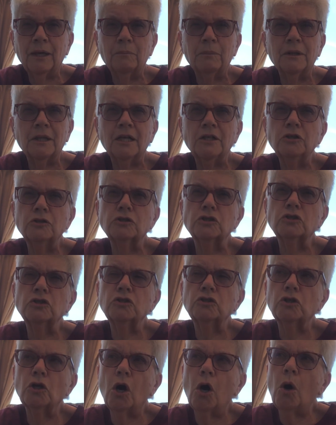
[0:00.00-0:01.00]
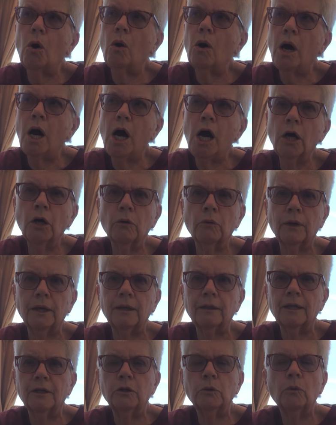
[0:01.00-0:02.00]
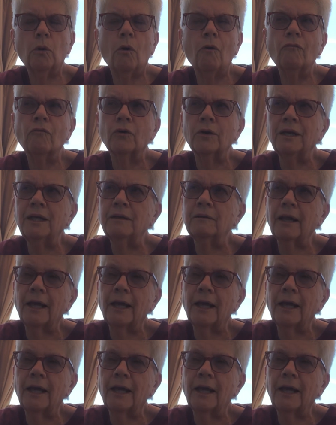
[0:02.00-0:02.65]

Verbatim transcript: but then you're so hungry that you overeat